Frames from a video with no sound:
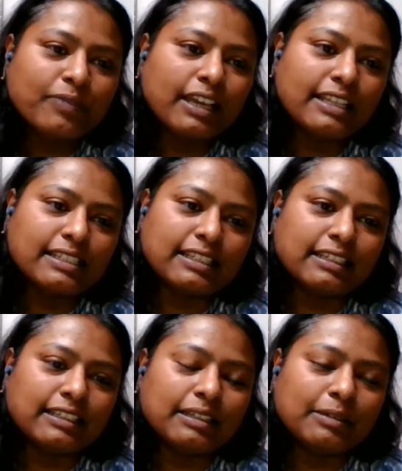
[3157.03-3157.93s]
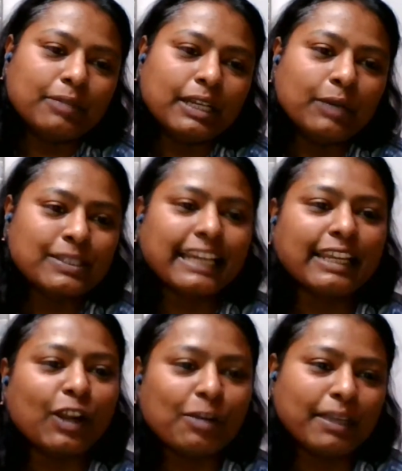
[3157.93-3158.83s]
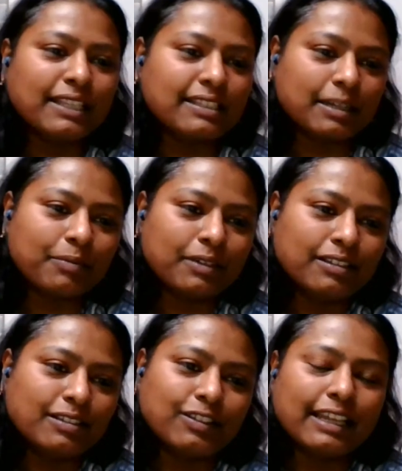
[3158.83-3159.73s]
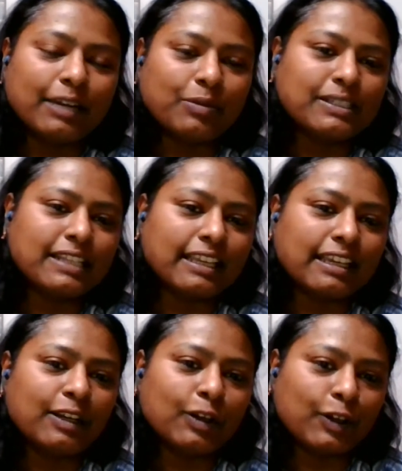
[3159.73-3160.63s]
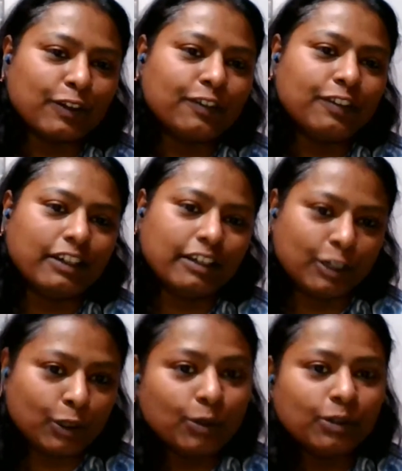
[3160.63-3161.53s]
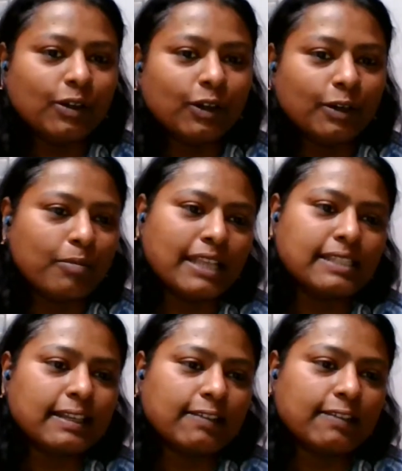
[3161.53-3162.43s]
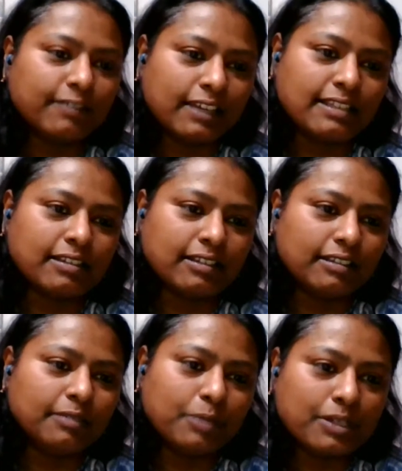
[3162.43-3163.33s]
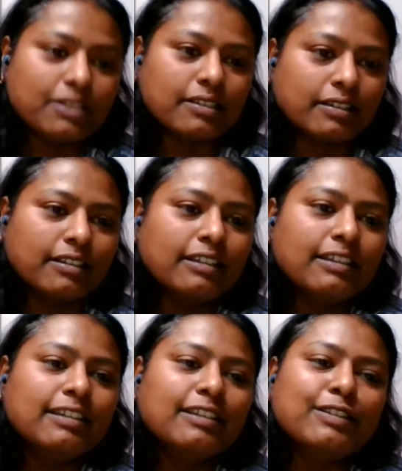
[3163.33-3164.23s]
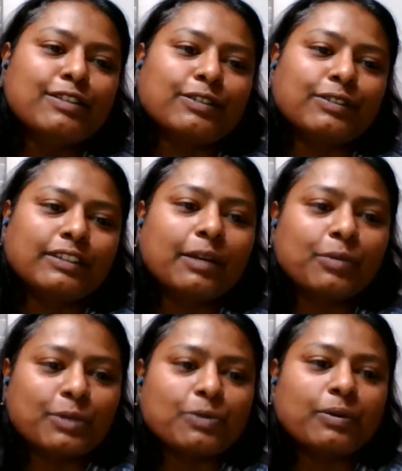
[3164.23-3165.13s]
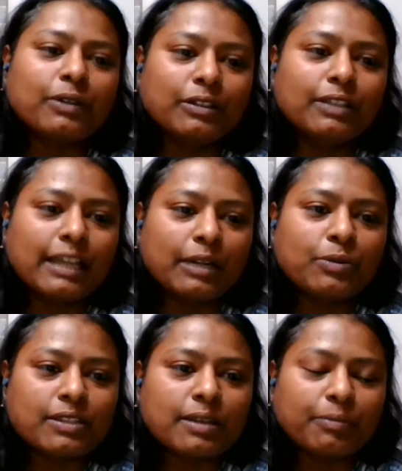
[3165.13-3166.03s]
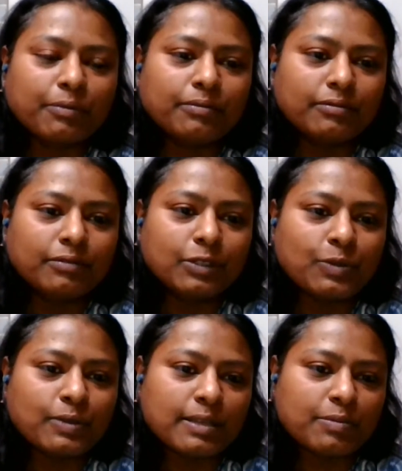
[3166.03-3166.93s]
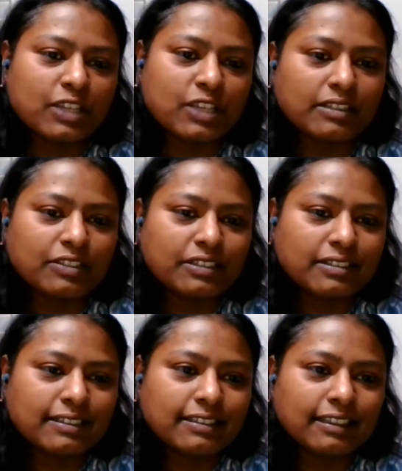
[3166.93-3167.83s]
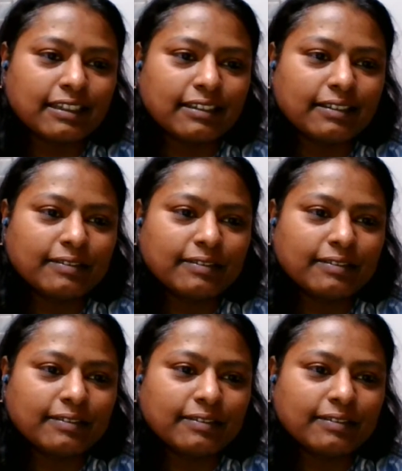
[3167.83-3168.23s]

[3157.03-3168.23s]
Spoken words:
as in it was getting all mixed up. So that was taking a lot of toll on myself as a person. So those were some challenges. Yeah.